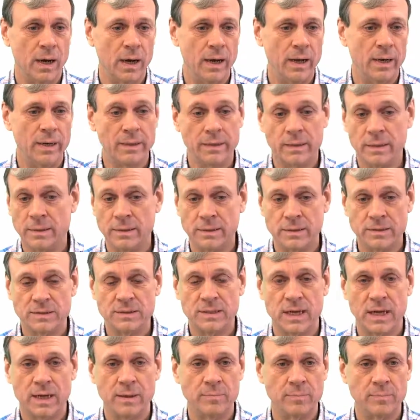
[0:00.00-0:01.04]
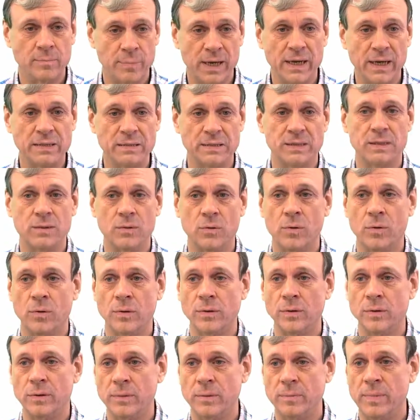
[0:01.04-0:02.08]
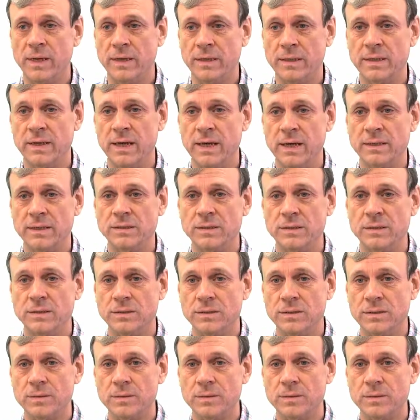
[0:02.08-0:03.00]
in the same basic order in many cases.